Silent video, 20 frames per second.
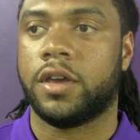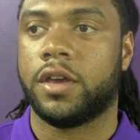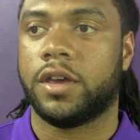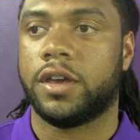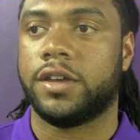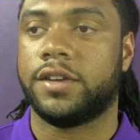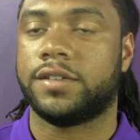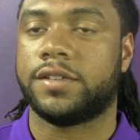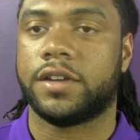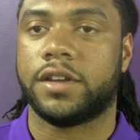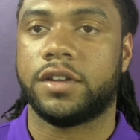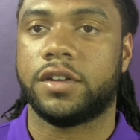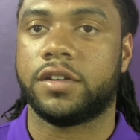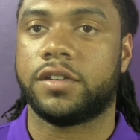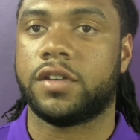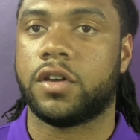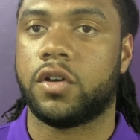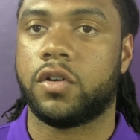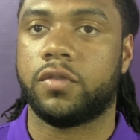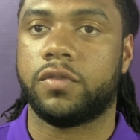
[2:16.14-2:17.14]
He's setting the
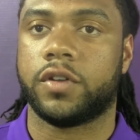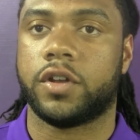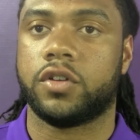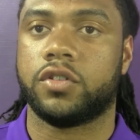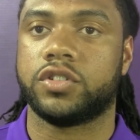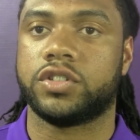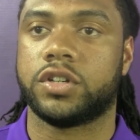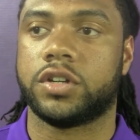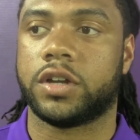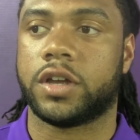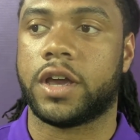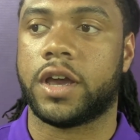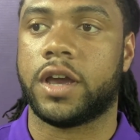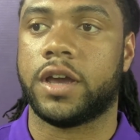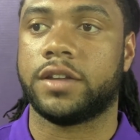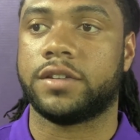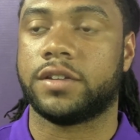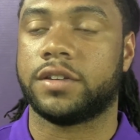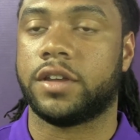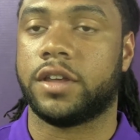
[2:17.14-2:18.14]
tone for those young
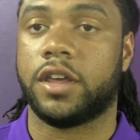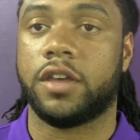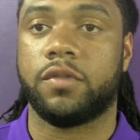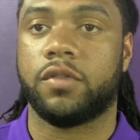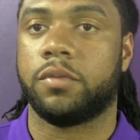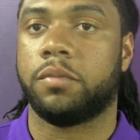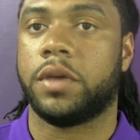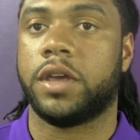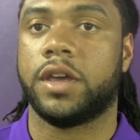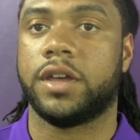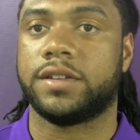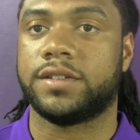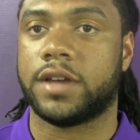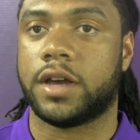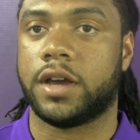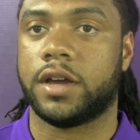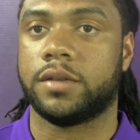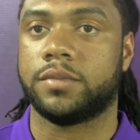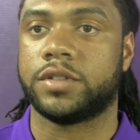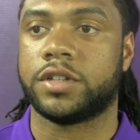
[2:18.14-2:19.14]
guys, even me at
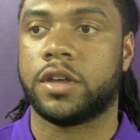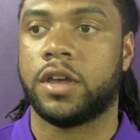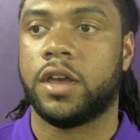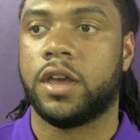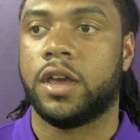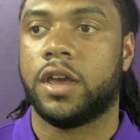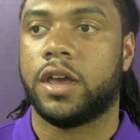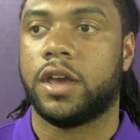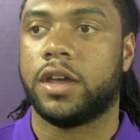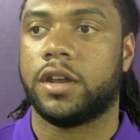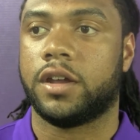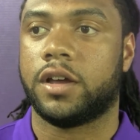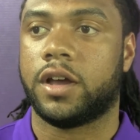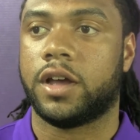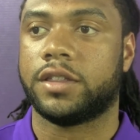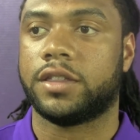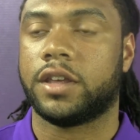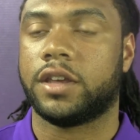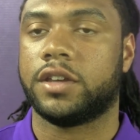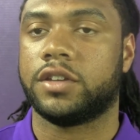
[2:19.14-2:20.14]
times. And
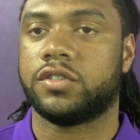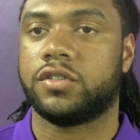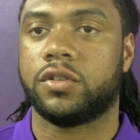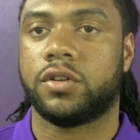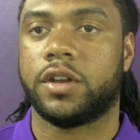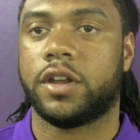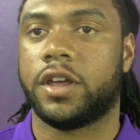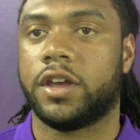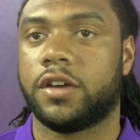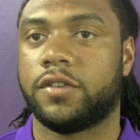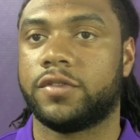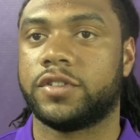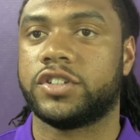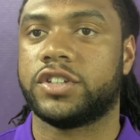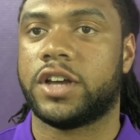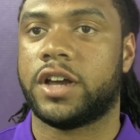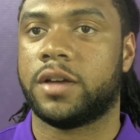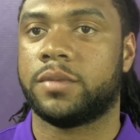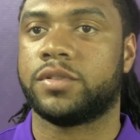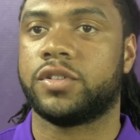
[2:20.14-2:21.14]
I think he's doing a heck of a
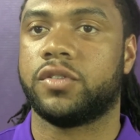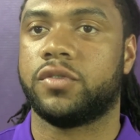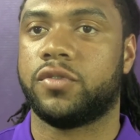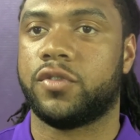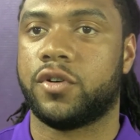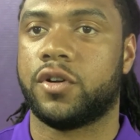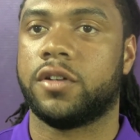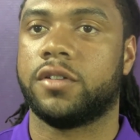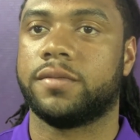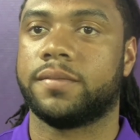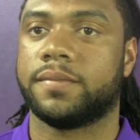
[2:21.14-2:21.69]
job so far.